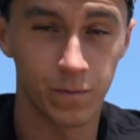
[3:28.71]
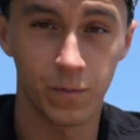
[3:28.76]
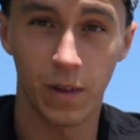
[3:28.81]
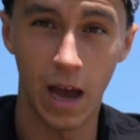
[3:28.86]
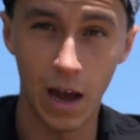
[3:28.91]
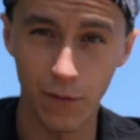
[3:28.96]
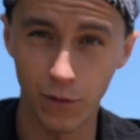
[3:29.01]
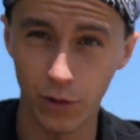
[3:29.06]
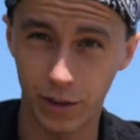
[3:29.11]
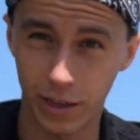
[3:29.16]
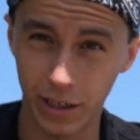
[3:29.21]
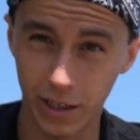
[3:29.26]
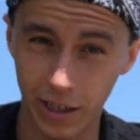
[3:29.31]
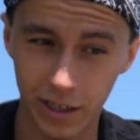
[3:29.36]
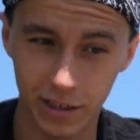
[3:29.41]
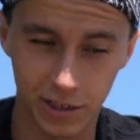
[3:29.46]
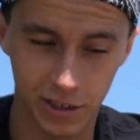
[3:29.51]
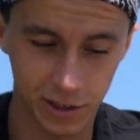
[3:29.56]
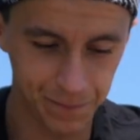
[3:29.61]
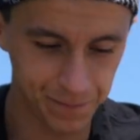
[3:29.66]
everything
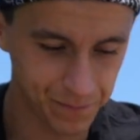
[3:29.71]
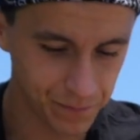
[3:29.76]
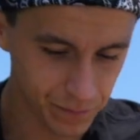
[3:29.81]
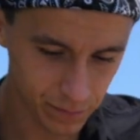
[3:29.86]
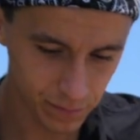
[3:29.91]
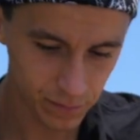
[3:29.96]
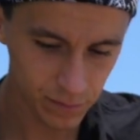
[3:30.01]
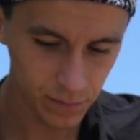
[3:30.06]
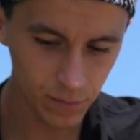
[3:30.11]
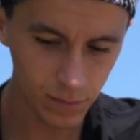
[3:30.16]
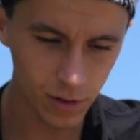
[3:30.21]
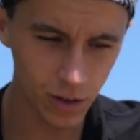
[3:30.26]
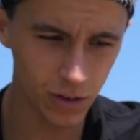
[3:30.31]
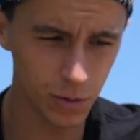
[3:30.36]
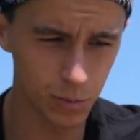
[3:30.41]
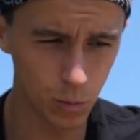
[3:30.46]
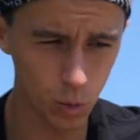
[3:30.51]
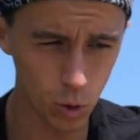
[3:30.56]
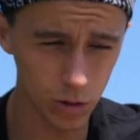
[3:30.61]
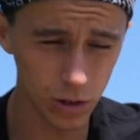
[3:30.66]
is,
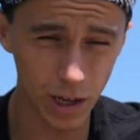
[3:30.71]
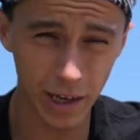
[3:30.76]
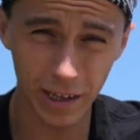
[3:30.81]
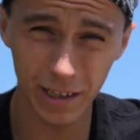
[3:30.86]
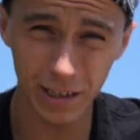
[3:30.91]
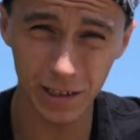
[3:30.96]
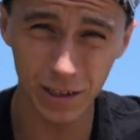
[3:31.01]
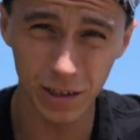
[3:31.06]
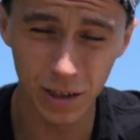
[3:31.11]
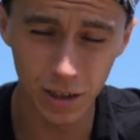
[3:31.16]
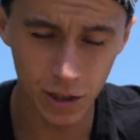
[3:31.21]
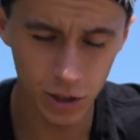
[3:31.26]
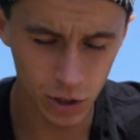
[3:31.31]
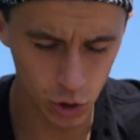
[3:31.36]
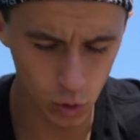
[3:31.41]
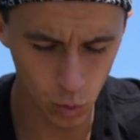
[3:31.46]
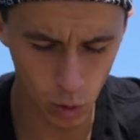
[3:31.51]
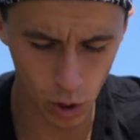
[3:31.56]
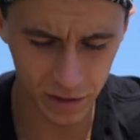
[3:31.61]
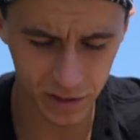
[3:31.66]
the more likely
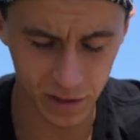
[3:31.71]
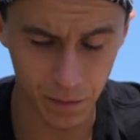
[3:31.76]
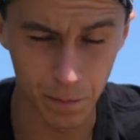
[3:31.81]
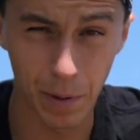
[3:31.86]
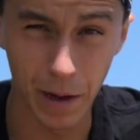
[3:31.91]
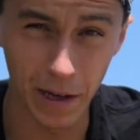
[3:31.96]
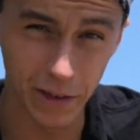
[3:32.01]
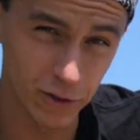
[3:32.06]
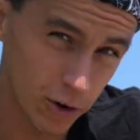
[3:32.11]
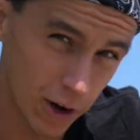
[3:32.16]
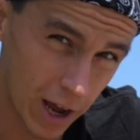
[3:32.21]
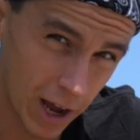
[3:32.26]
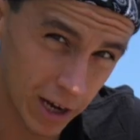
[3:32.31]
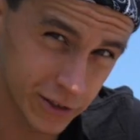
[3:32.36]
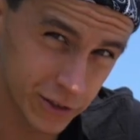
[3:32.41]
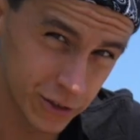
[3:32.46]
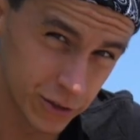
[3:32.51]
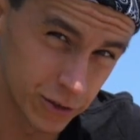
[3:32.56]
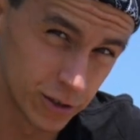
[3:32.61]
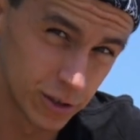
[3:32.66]
you are to bend your
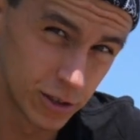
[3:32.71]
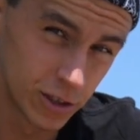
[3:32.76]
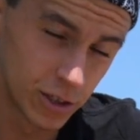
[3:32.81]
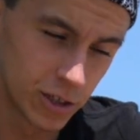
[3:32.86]
axle.